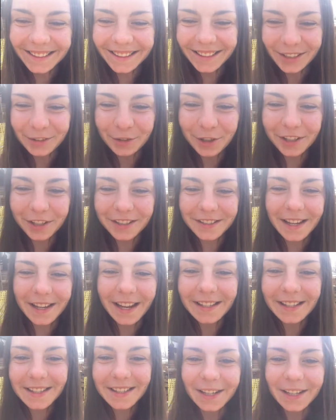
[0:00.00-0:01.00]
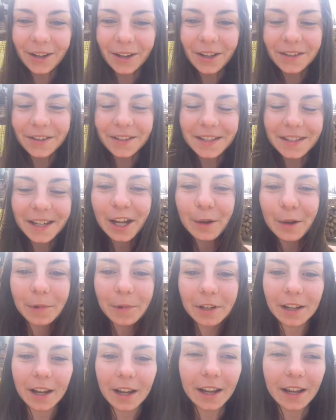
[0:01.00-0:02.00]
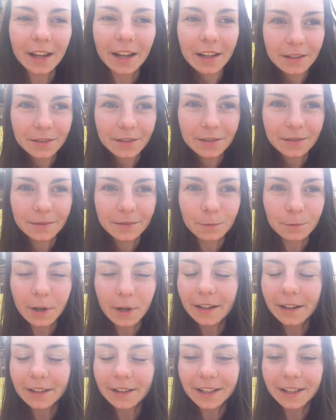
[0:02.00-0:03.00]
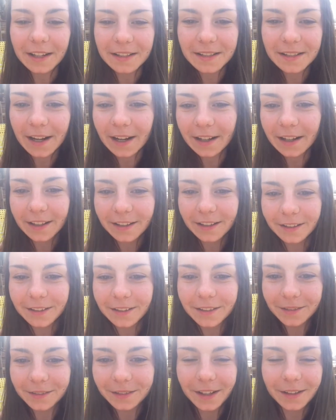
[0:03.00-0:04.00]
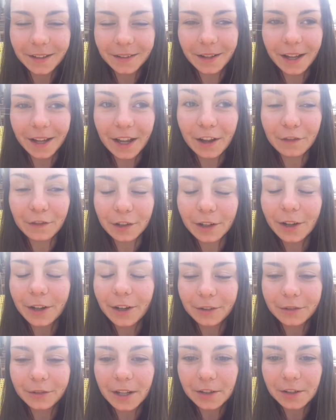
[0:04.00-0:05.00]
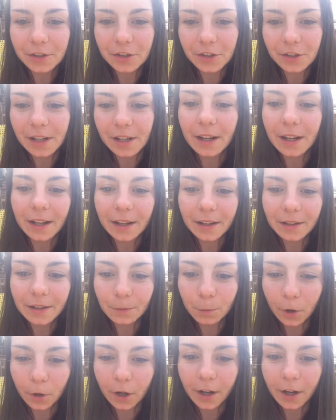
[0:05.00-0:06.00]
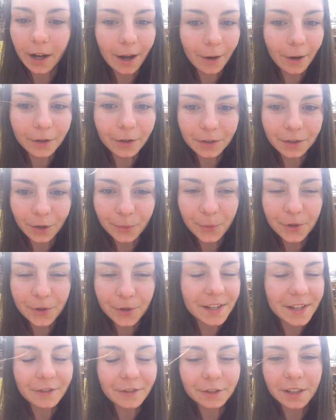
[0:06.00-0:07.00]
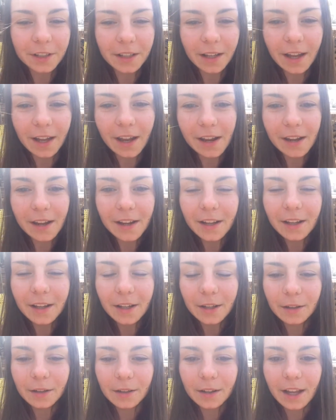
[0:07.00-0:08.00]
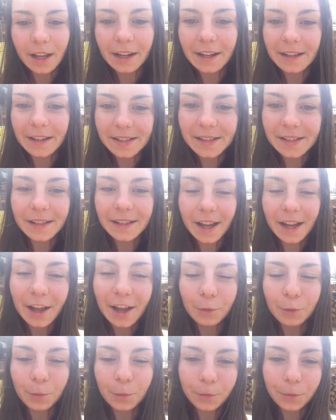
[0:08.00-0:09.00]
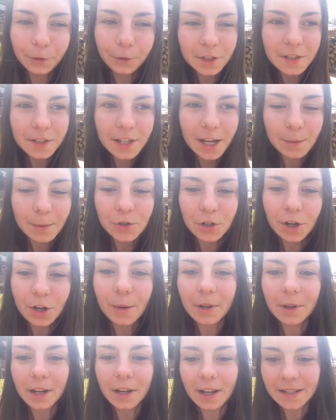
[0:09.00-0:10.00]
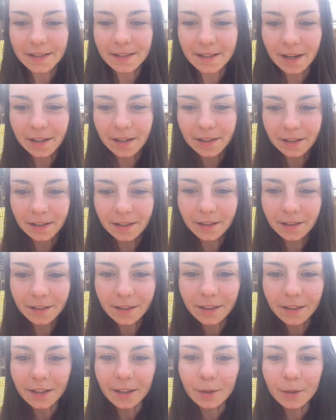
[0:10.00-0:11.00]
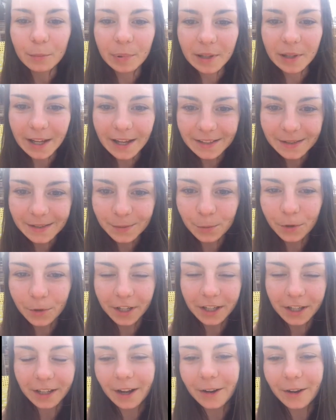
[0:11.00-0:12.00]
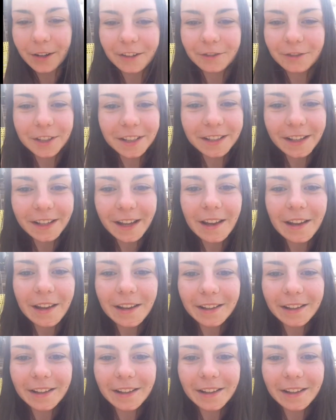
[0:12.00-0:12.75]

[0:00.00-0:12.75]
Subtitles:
We're dancing all the time, and I rarely get tired. I have a lot of energy, and I work out almost every day. And I have a full-time job, and I study plus working out every day.